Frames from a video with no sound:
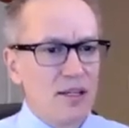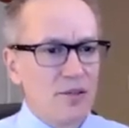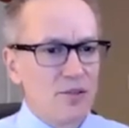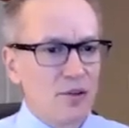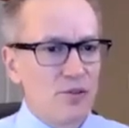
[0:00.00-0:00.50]

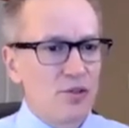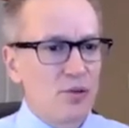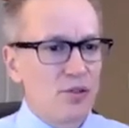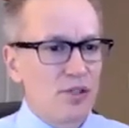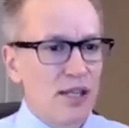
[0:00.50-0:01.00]
There's
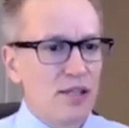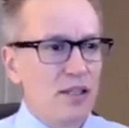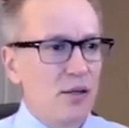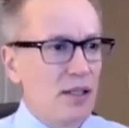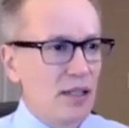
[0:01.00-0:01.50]
also a
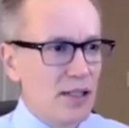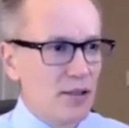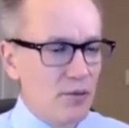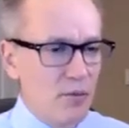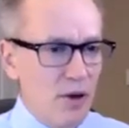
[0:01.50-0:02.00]
secondary
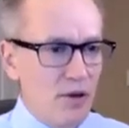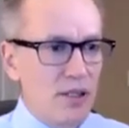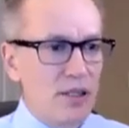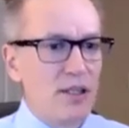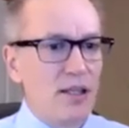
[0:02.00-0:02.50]
lender
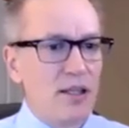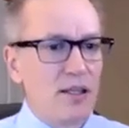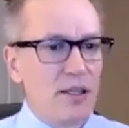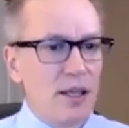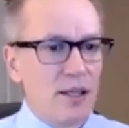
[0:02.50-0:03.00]
market
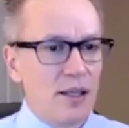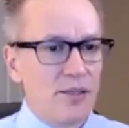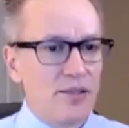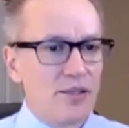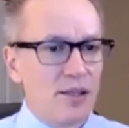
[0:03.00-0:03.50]
that
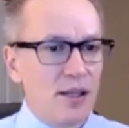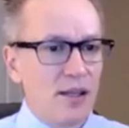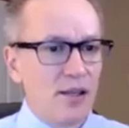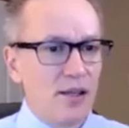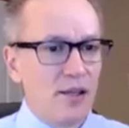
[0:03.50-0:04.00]
has
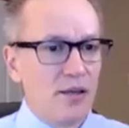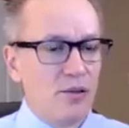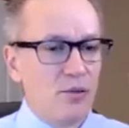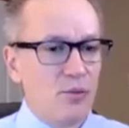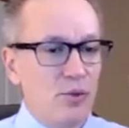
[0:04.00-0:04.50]

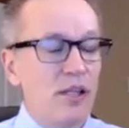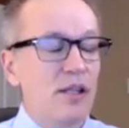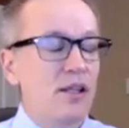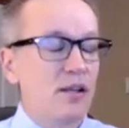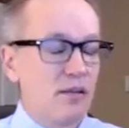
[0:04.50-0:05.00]

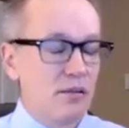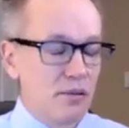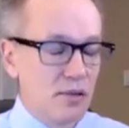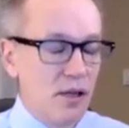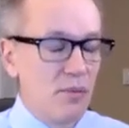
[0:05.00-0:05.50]
really
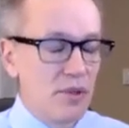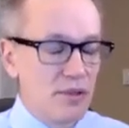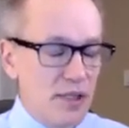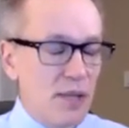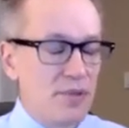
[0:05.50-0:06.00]

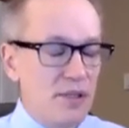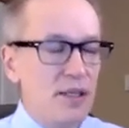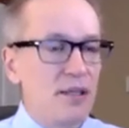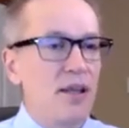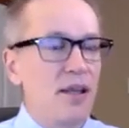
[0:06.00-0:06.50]
stepped
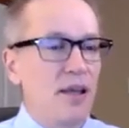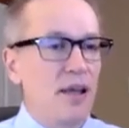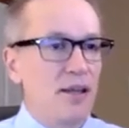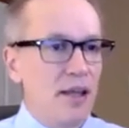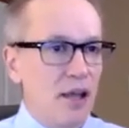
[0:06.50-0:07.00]
in
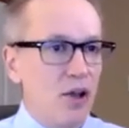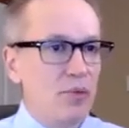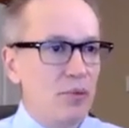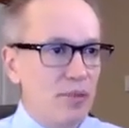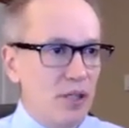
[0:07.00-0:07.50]
and
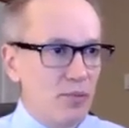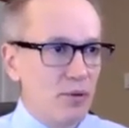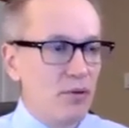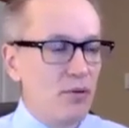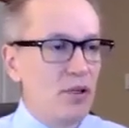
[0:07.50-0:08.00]
helped
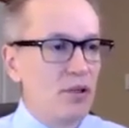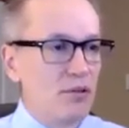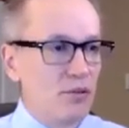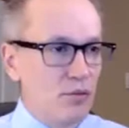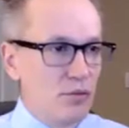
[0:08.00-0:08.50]
people
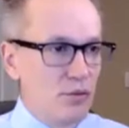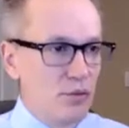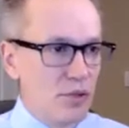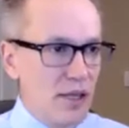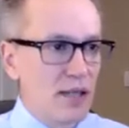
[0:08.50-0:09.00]
to
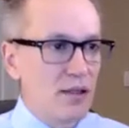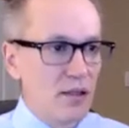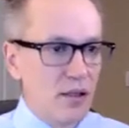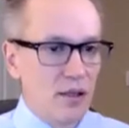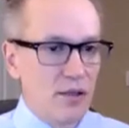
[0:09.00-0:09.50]
get
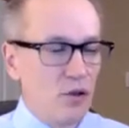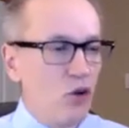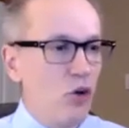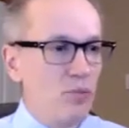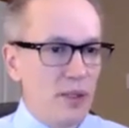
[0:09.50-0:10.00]
the
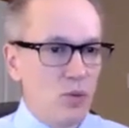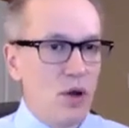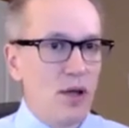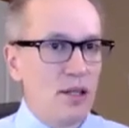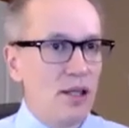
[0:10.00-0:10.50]
home they
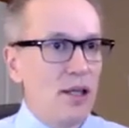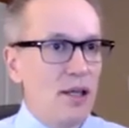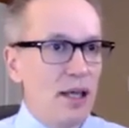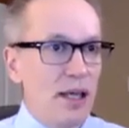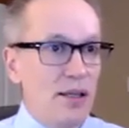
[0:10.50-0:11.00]
want,
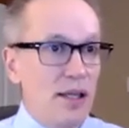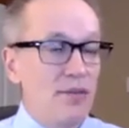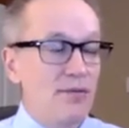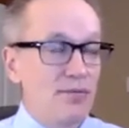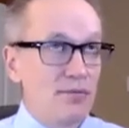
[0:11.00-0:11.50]
and
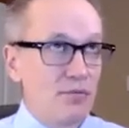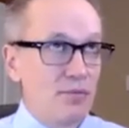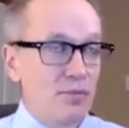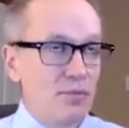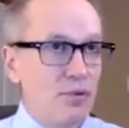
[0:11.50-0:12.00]
they've
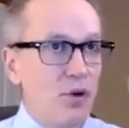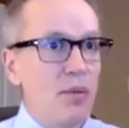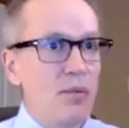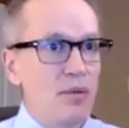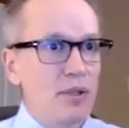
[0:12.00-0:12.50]

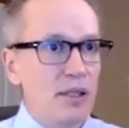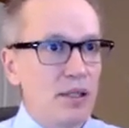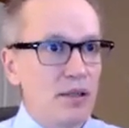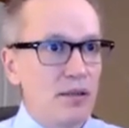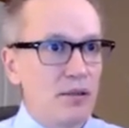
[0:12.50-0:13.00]

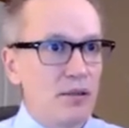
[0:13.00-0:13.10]
probably